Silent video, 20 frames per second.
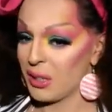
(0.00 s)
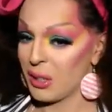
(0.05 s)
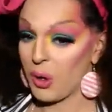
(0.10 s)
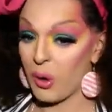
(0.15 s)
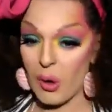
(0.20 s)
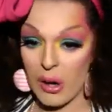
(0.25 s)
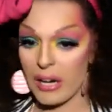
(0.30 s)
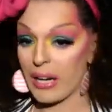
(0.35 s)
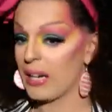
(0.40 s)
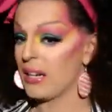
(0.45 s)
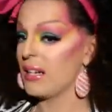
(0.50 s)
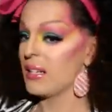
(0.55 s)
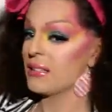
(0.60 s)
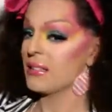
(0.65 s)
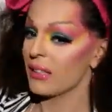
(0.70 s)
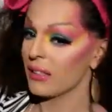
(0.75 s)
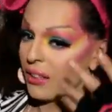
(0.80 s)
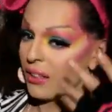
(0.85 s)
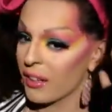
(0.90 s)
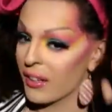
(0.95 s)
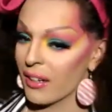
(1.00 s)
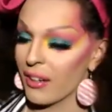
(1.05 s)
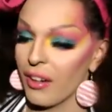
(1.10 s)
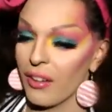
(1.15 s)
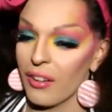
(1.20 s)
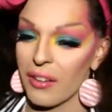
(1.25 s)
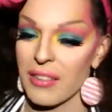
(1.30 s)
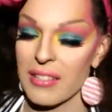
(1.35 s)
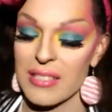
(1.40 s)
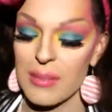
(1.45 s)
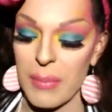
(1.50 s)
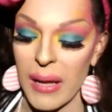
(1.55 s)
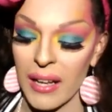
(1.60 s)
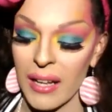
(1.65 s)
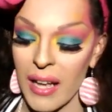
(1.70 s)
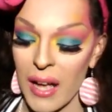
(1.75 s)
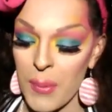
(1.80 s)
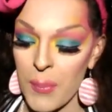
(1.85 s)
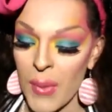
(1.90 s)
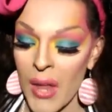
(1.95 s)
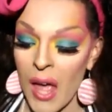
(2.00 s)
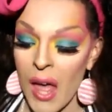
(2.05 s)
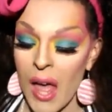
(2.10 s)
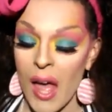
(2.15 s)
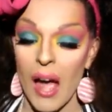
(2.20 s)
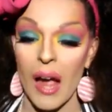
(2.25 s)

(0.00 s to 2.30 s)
crazy look and all of this makeup.